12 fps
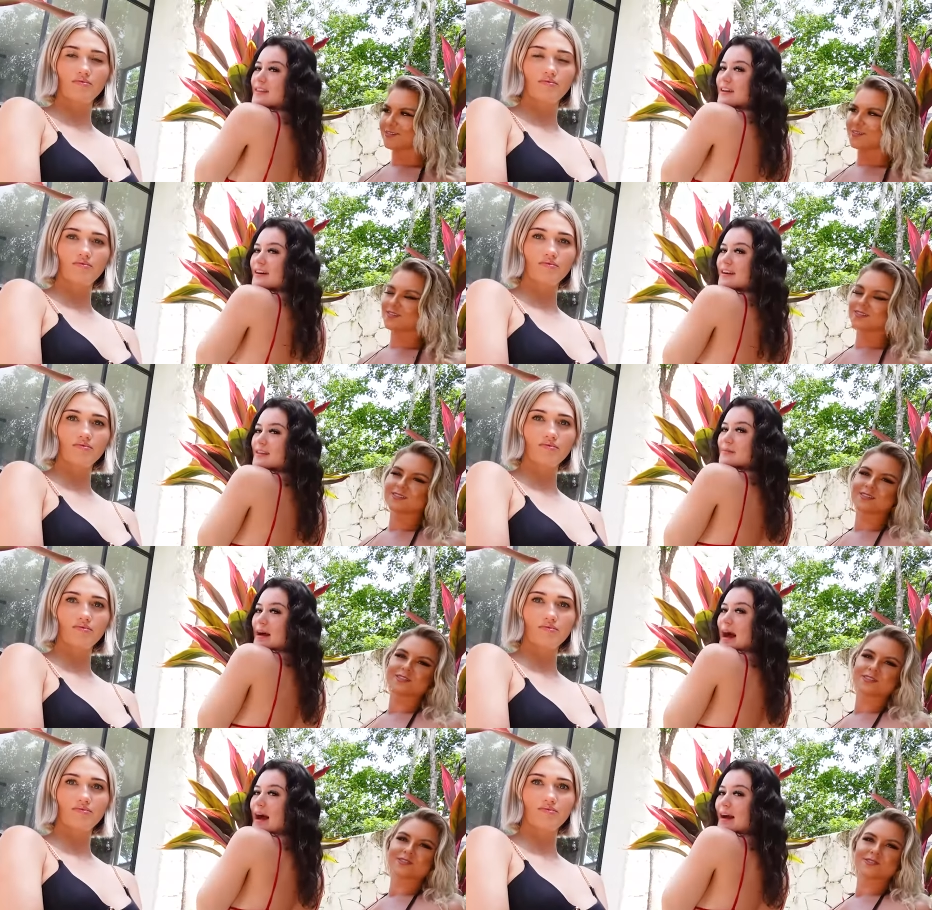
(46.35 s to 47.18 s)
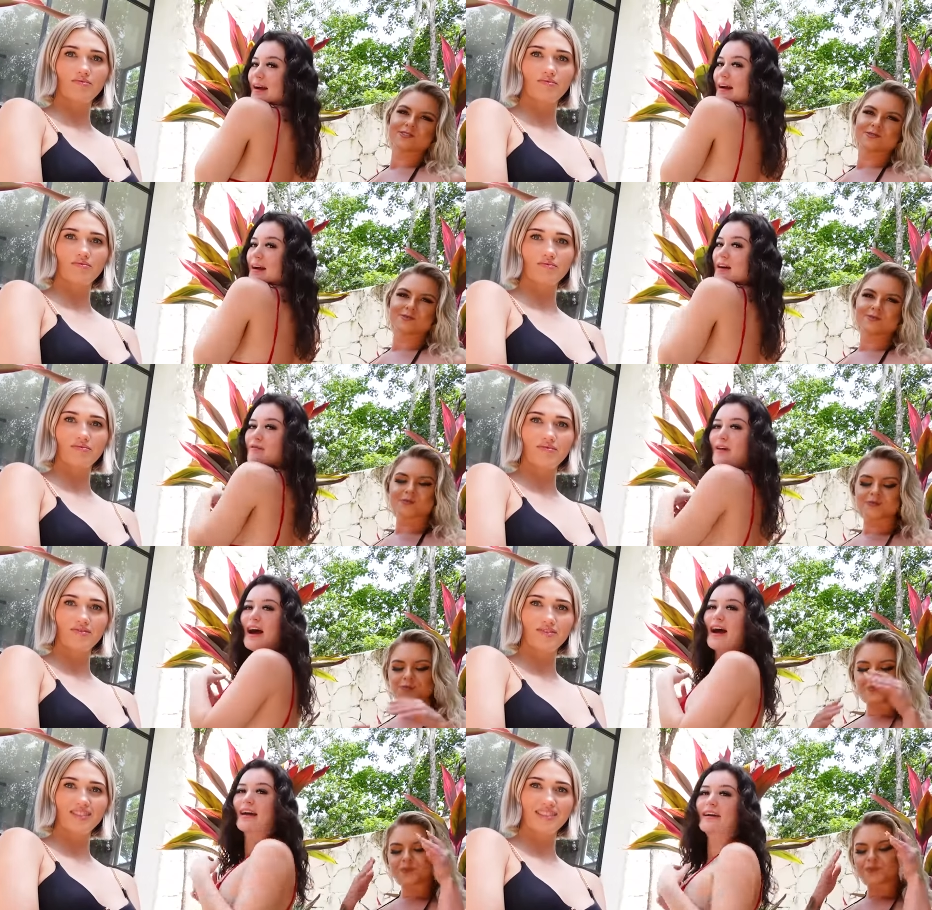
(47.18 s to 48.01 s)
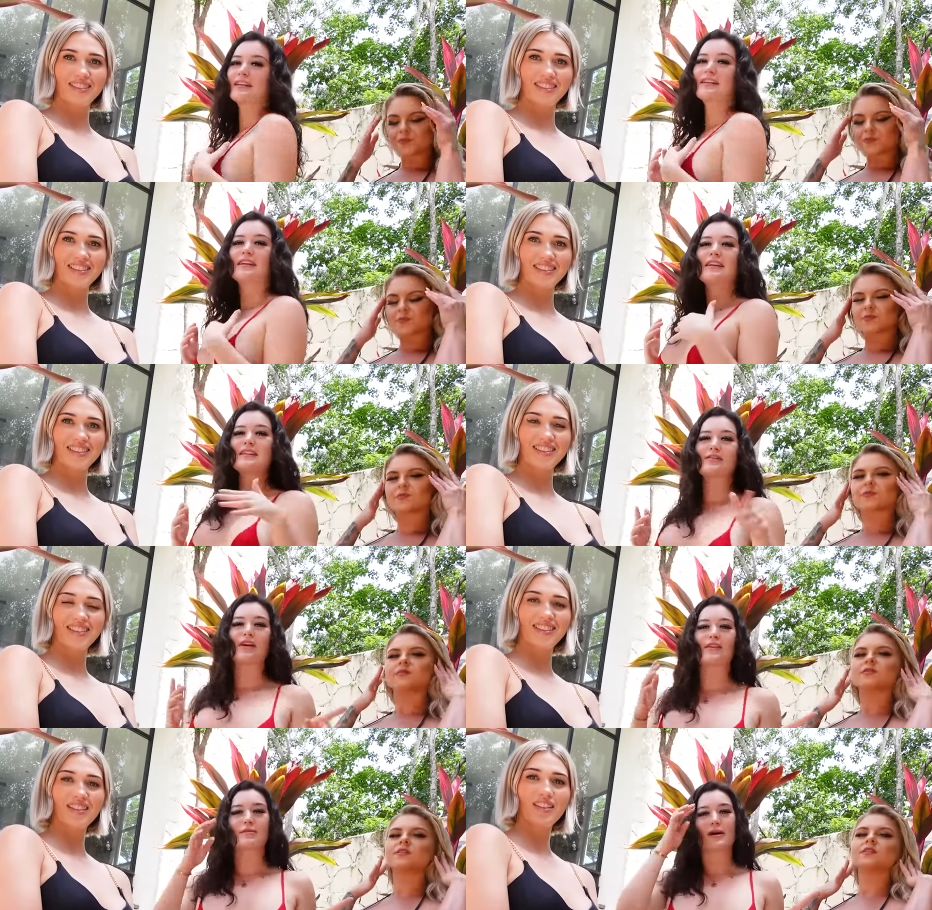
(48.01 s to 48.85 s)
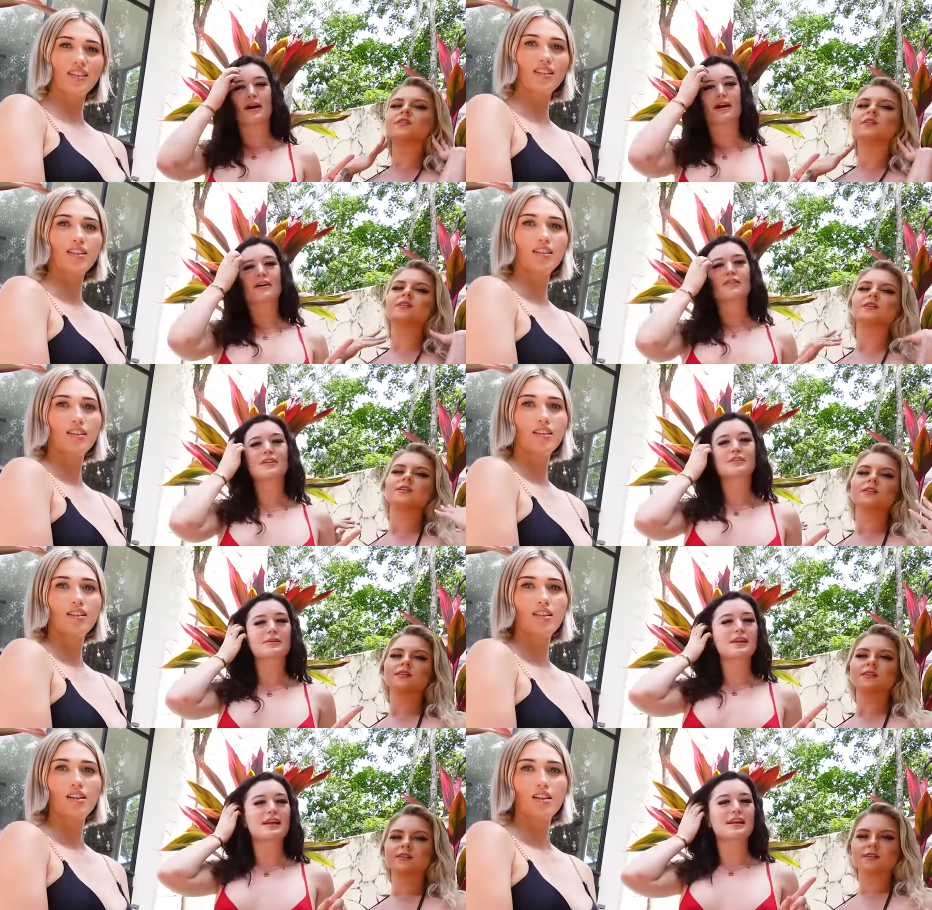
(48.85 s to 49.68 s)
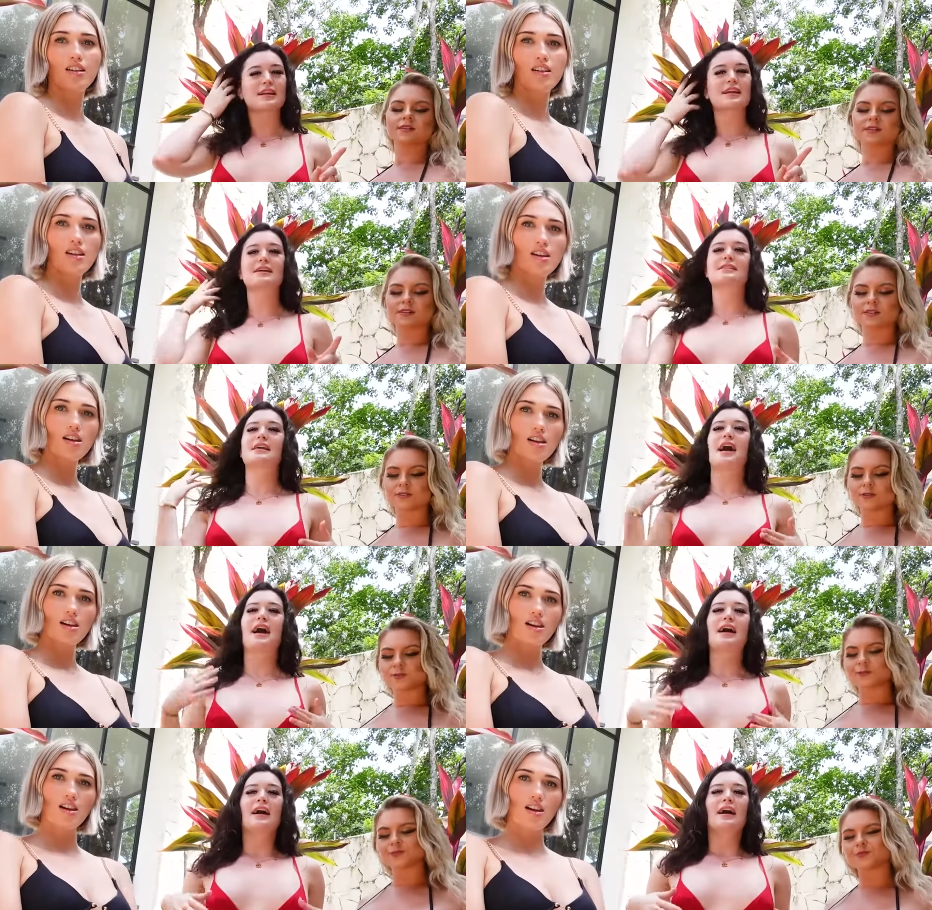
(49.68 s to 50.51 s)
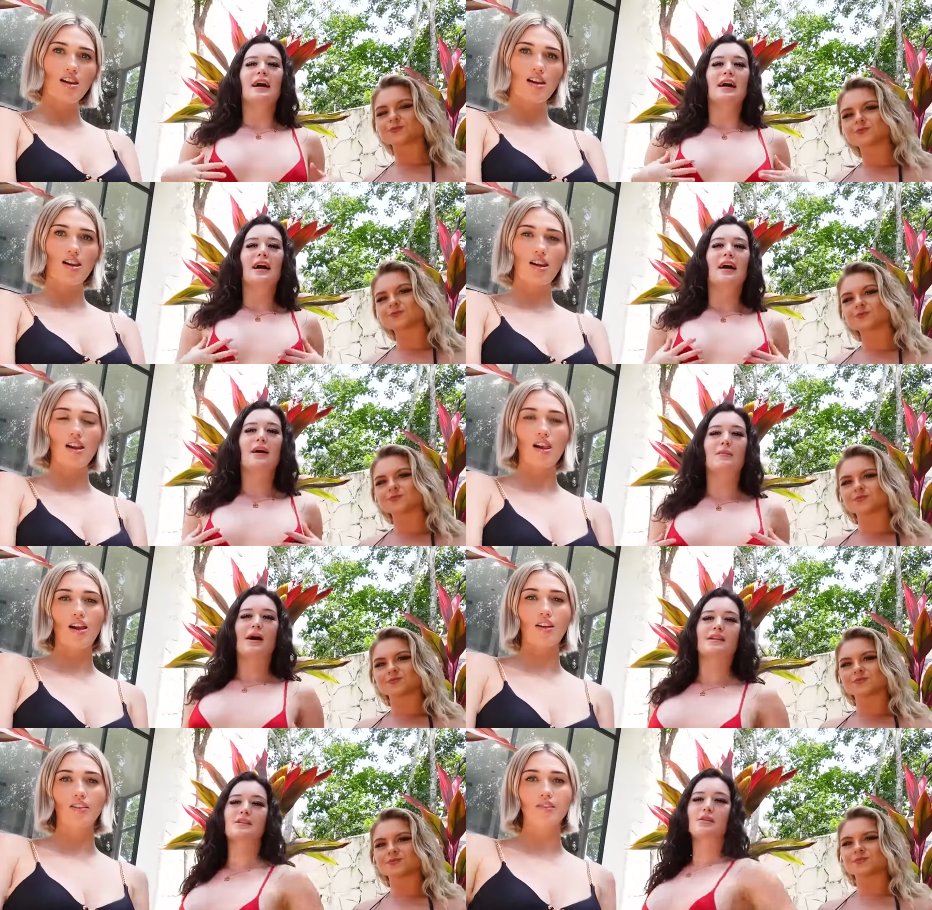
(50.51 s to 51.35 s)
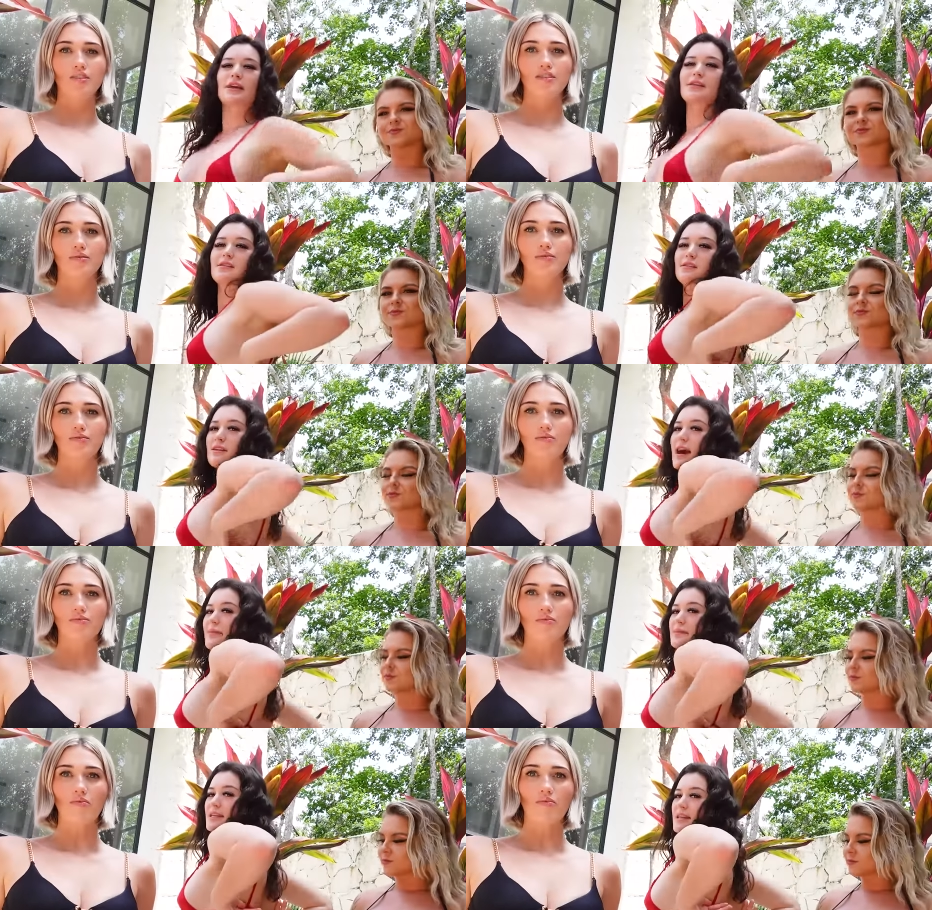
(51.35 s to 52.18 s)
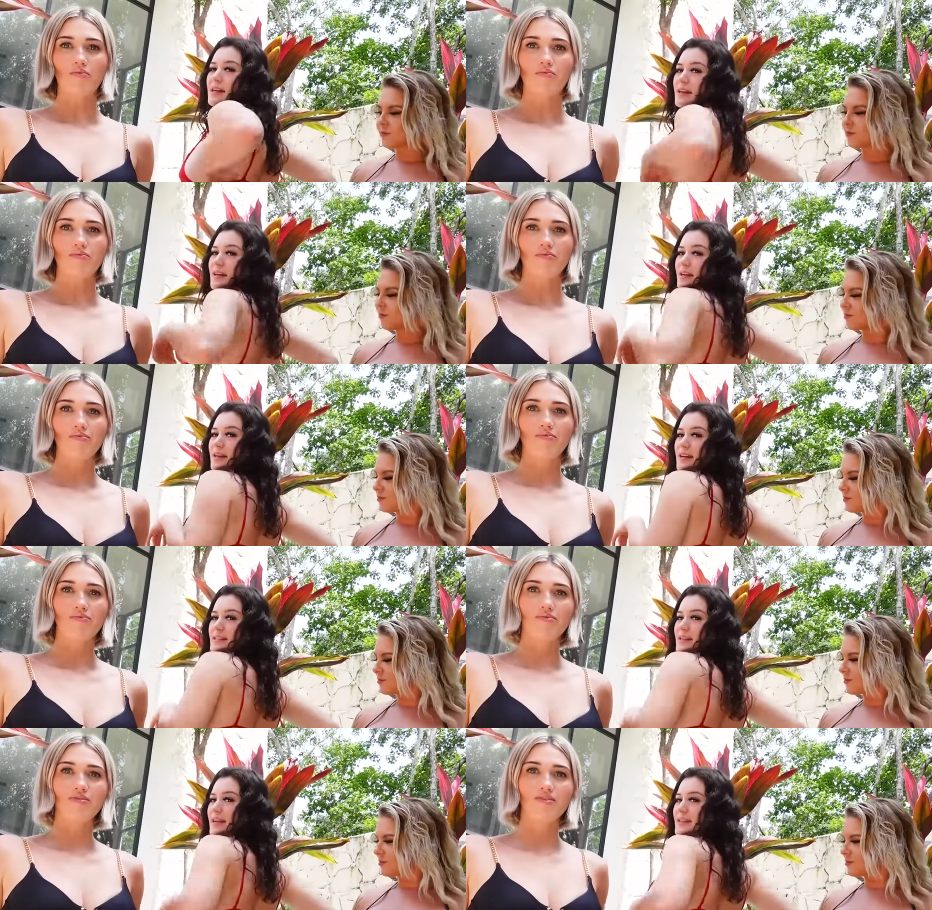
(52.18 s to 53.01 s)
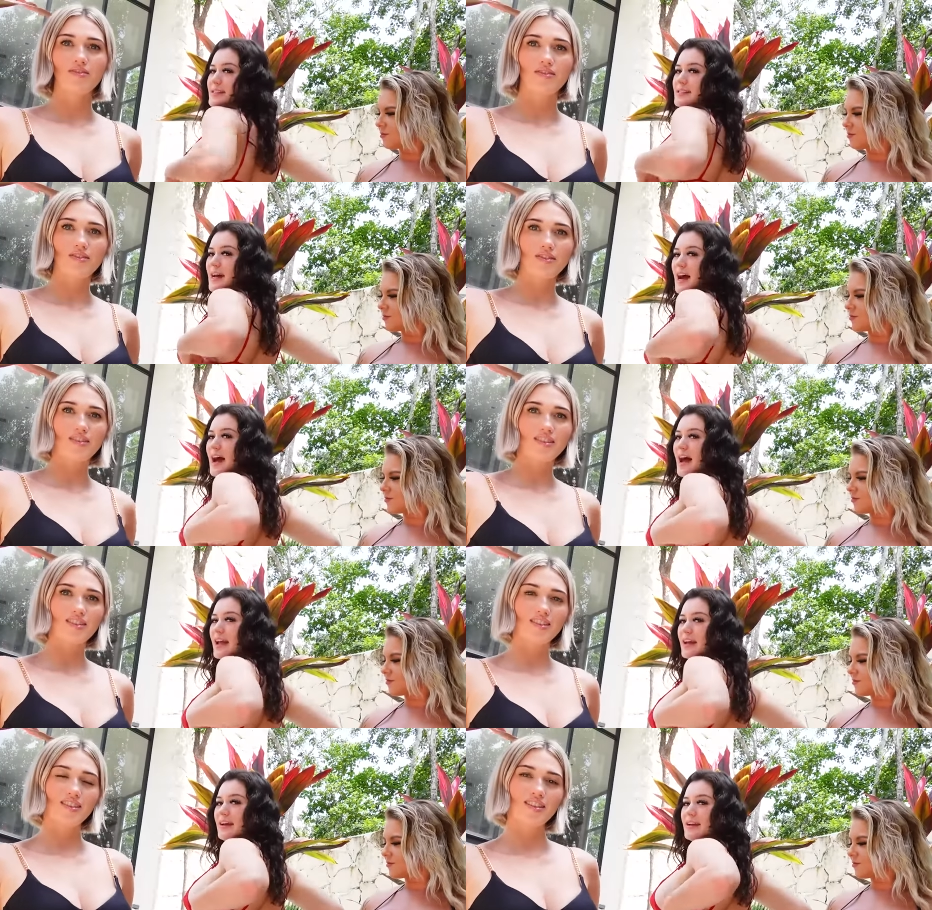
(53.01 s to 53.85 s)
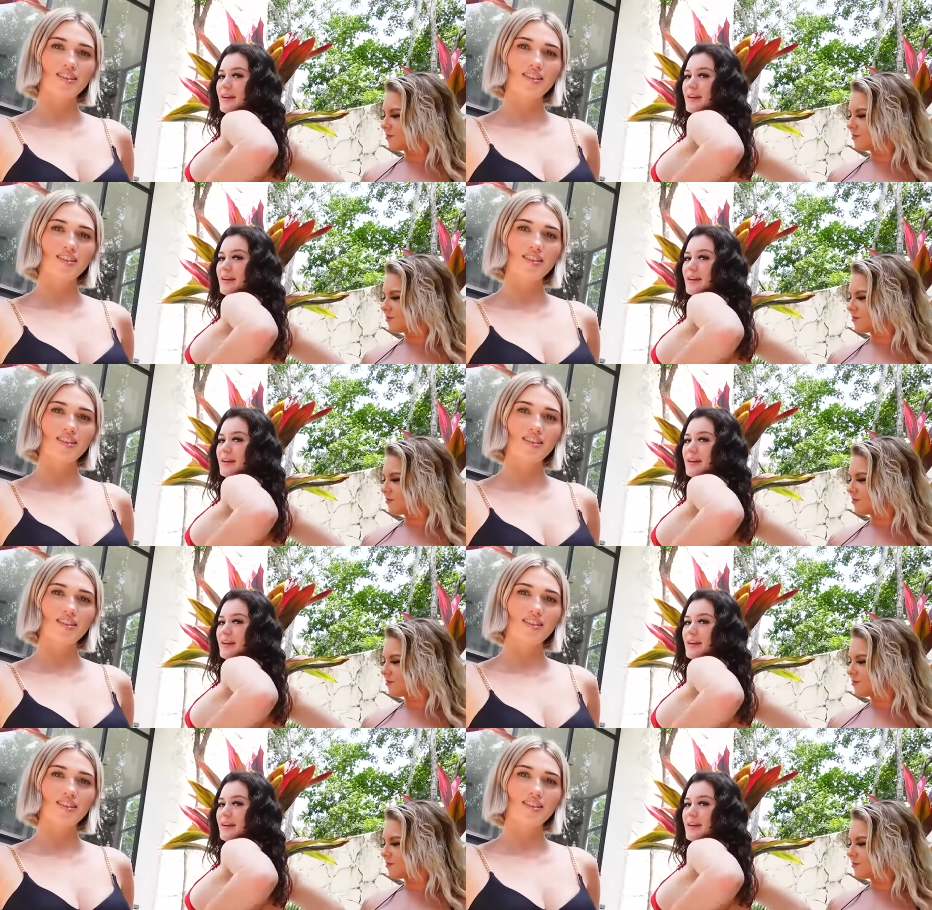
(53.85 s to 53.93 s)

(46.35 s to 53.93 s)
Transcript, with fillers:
Speaker 1: the thong in the back. My least favorite part of this bikini is that um, I don't like the straps here because I like to tie